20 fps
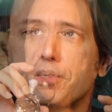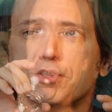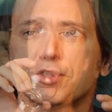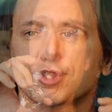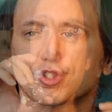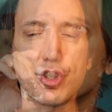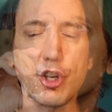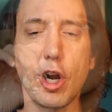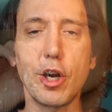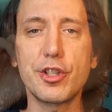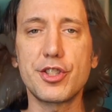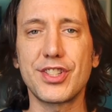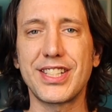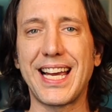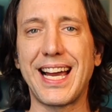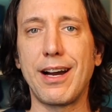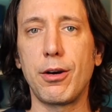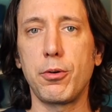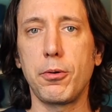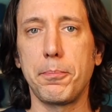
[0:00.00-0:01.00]
Starts
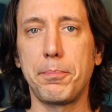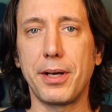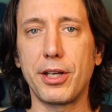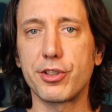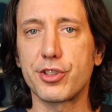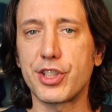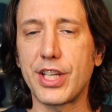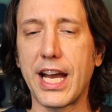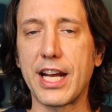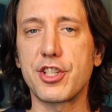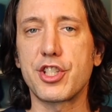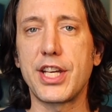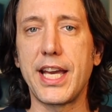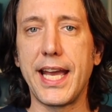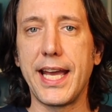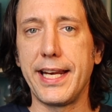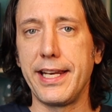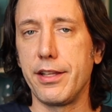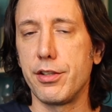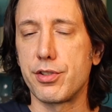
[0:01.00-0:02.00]
out butterscotch
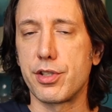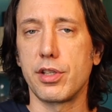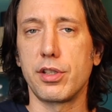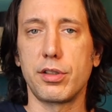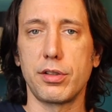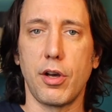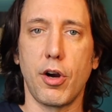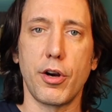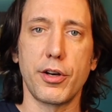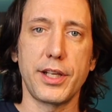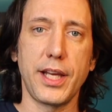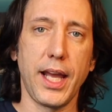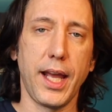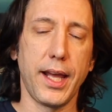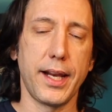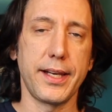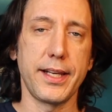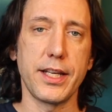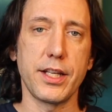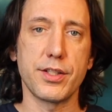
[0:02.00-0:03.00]
candy, those little hard
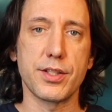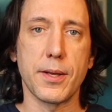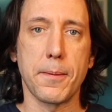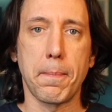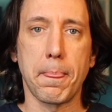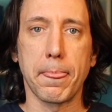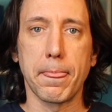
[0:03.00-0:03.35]
candies.